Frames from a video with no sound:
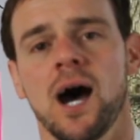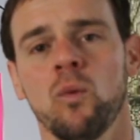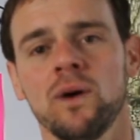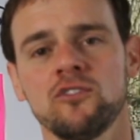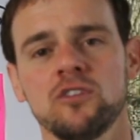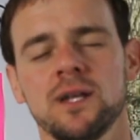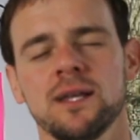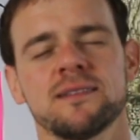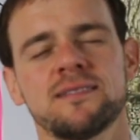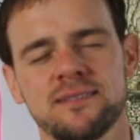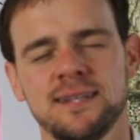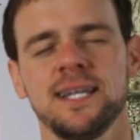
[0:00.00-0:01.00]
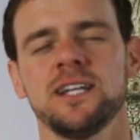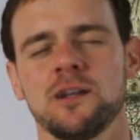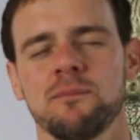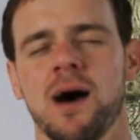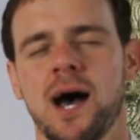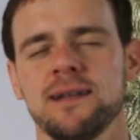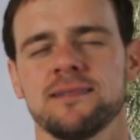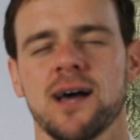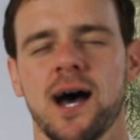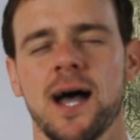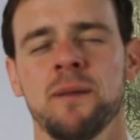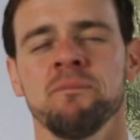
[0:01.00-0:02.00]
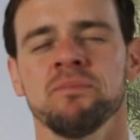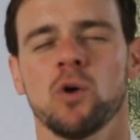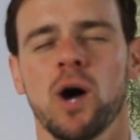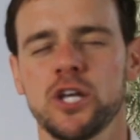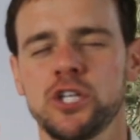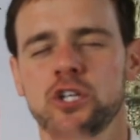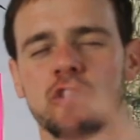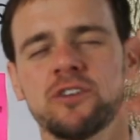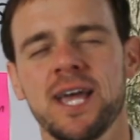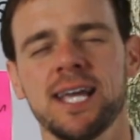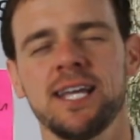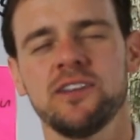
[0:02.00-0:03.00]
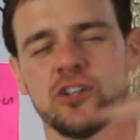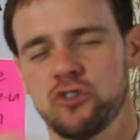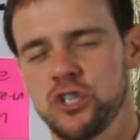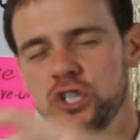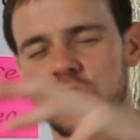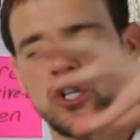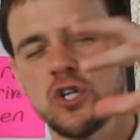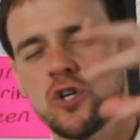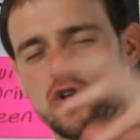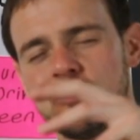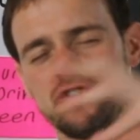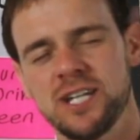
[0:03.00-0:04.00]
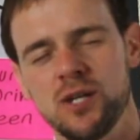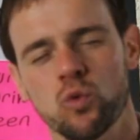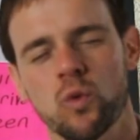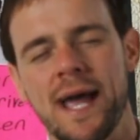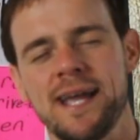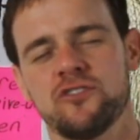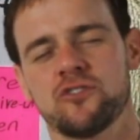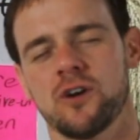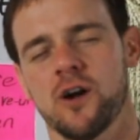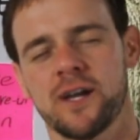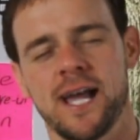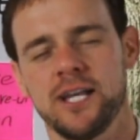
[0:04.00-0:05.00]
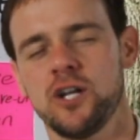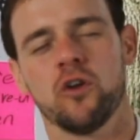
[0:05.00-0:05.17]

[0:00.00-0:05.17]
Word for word: I want you to see in your mind's eye, like you're taking this huge eraser, okay?